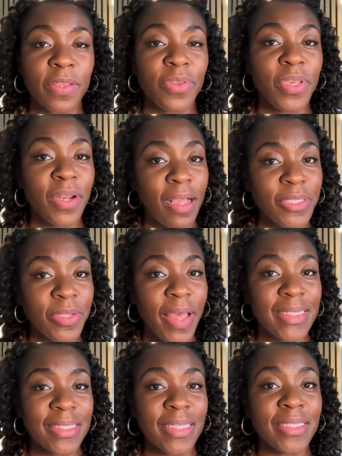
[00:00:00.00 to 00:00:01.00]
You could also
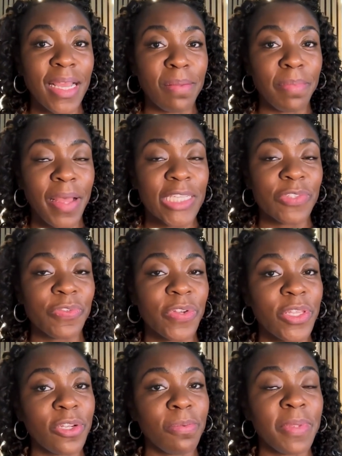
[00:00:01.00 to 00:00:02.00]
head to The Sandbox for
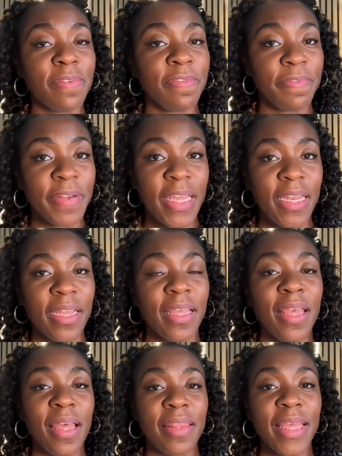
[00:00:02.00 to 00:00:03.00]
a little bit of fun.
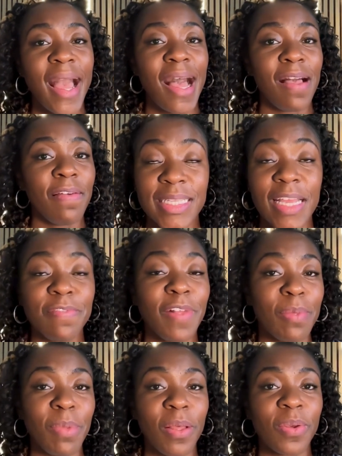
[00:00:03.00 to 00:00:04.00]
They have sand
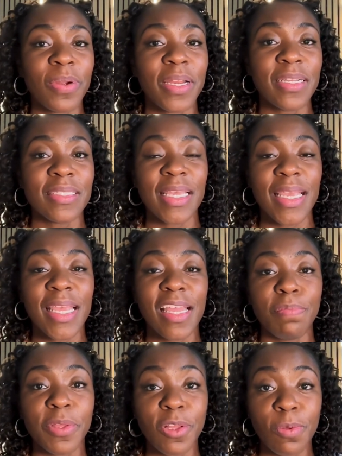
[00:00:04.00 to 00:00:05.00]
volleyball courts
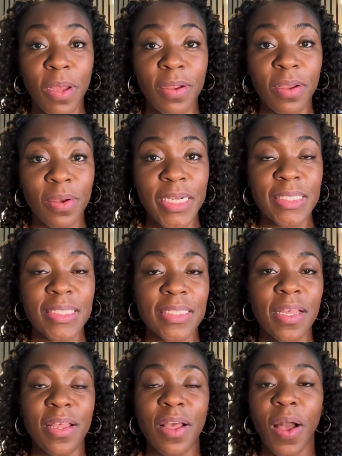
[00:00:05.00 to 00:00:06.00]
and pickleball
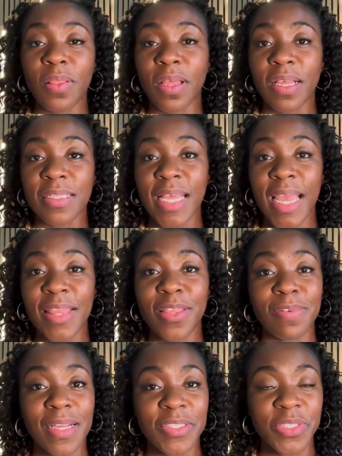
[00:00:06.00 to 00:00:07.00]
courts alongside
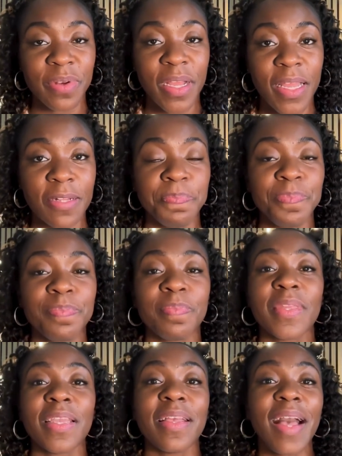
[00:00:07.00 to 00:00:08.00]
the restaurant.
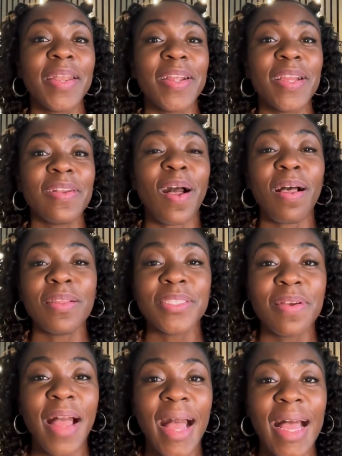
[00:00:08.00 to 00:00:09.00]
Goddard
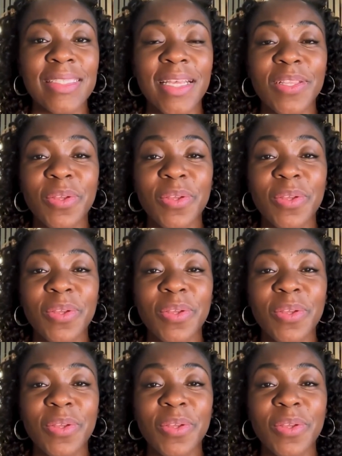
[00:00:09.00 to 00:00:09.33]
also has a